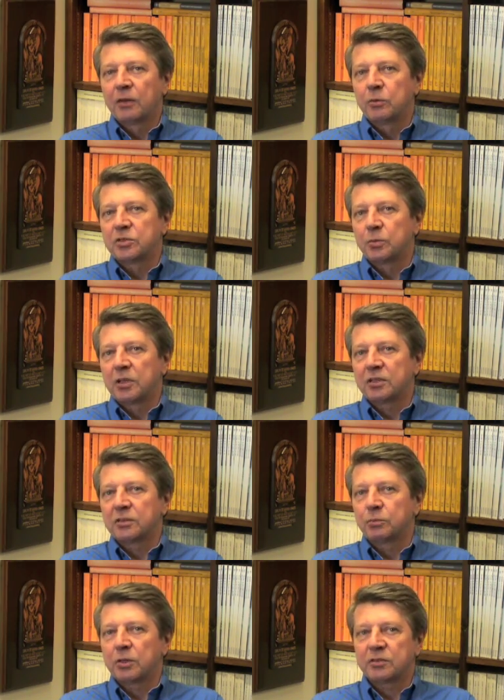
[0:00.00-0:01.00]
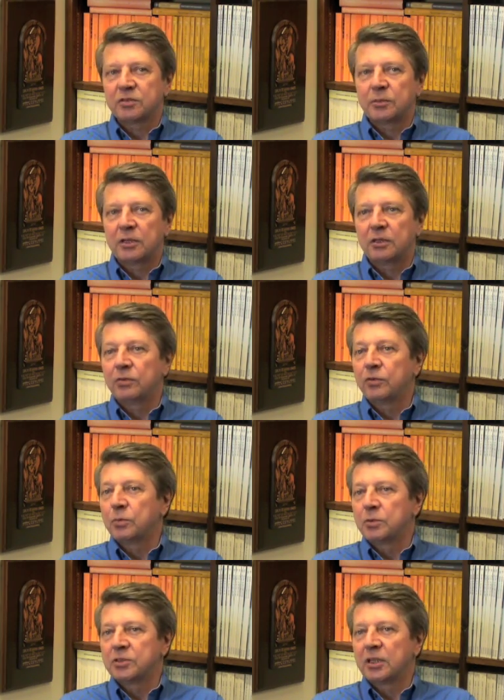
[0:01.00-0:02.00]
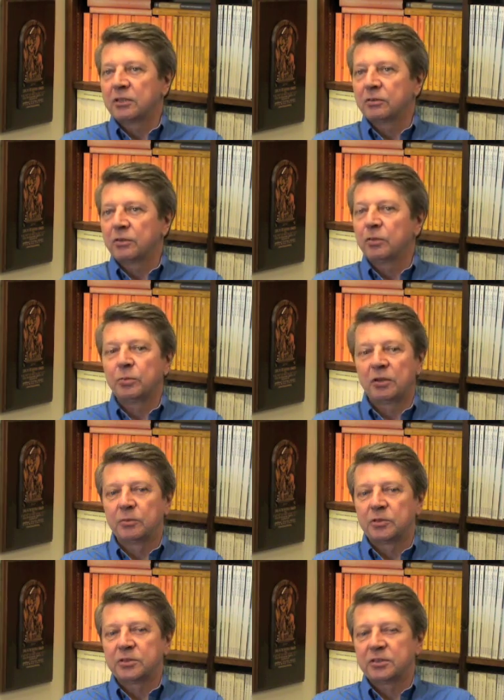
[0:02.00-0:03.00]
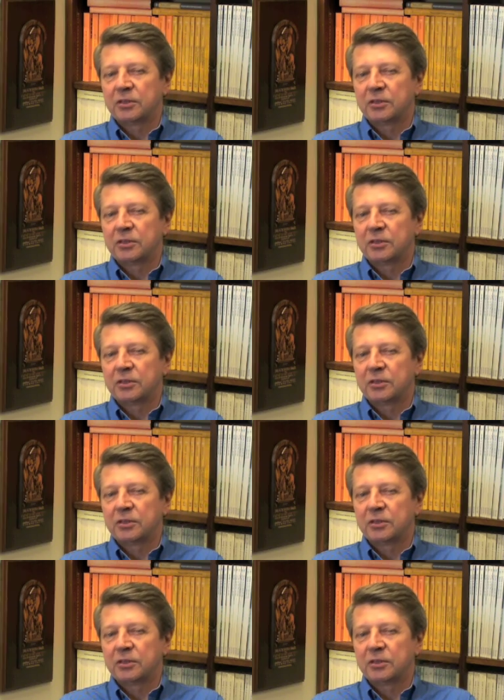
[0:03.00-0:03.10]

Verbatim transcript: which makes approximately 50% of all polymers.